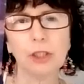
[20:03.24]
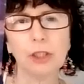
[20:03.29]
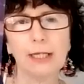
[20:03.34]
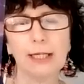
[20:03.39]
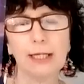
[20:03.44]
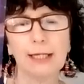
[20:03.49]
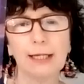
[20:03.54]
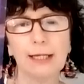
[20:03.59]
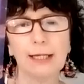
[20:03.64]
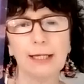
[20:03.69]

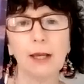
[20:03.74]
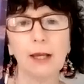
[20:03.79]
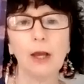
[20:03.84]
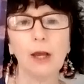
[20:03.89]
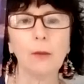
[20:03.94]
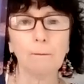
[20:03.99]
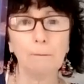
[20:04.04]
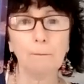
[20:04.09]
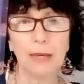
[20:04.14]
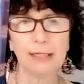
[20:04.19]
healing,
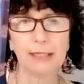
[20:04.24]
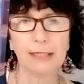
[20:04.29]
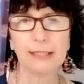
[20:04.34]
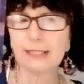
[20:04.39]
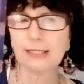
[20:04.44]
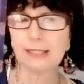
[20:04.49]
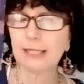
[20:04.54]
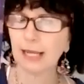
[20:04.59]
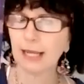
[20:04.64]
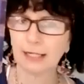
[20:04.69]

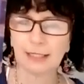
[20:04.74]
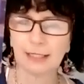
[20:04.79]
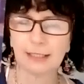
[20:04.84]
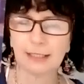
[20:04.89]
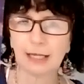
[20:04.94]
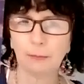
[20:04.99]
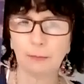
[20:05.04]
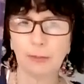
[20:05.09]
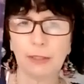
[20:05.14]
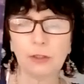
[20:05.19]
meditate and tap
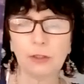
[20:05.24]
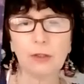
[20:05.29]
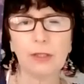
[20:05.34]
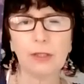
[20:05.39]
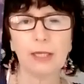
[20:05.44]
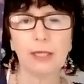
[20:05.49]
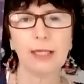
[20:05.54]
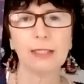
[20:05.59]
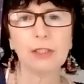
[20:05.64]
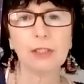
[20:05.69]
into the
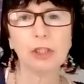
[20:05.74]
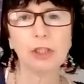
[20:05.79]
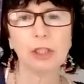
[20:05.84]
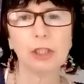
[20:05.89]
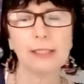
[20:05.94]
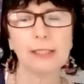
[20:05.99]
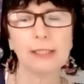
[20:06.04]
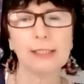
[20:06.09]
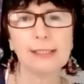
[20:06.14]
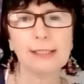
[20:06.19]

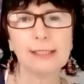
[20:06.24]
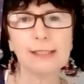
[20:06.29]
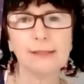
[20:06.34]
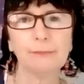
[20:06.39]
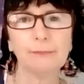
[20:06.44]
energies.